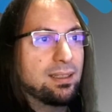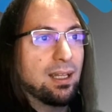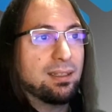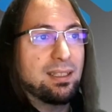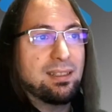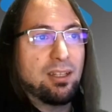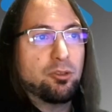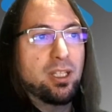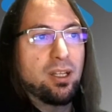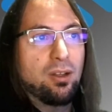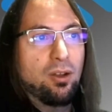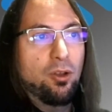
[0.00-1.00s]
that it's
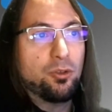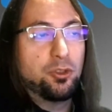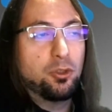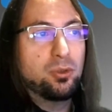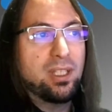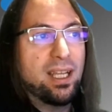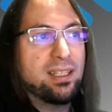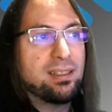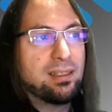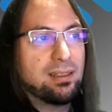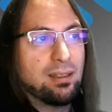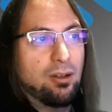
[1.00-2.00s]
actually on 2
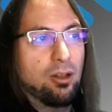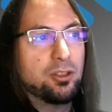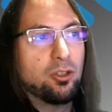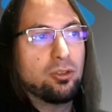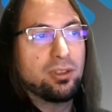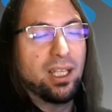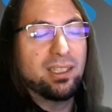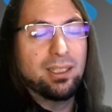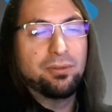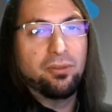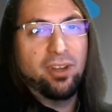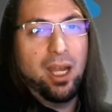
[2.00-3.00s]
days, although
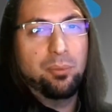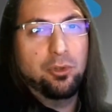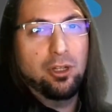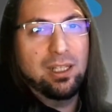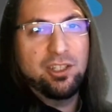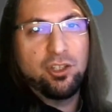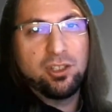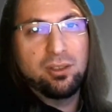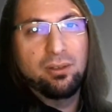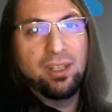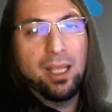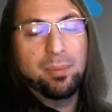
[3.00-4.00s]
19th of April is just
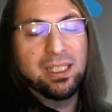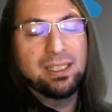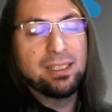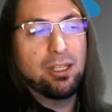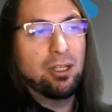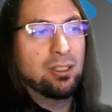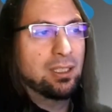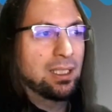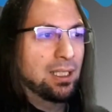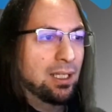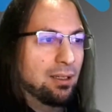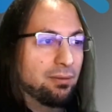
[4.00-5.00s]
a VIP dinner.
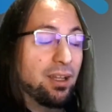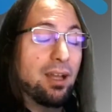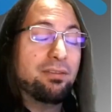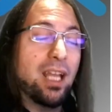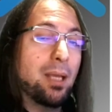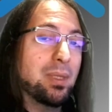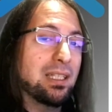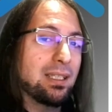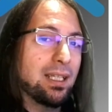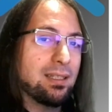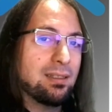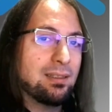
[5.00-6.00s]
There are VIP
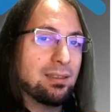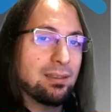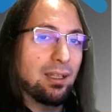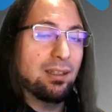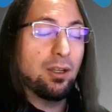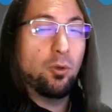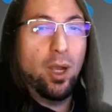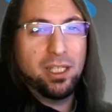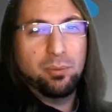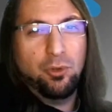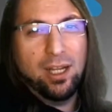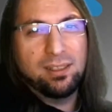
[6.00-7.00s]
tickets that are
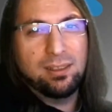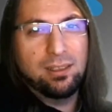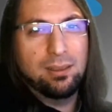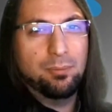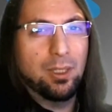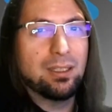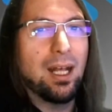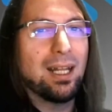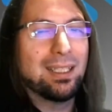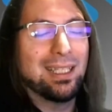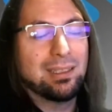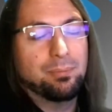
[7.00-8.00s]
quite pricey, but I'll
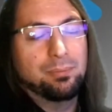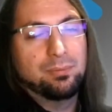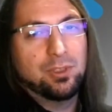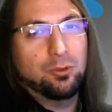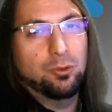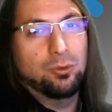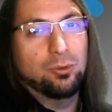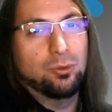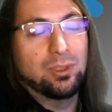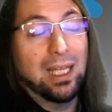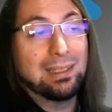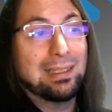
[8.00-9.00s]
get to
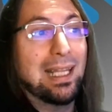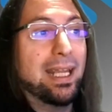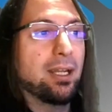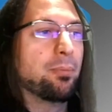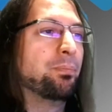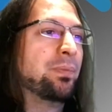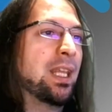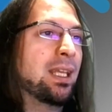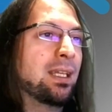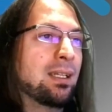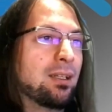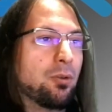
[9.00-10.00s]
that later.
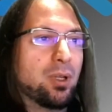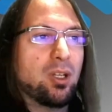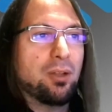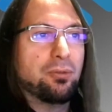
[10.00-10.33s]
We're gonna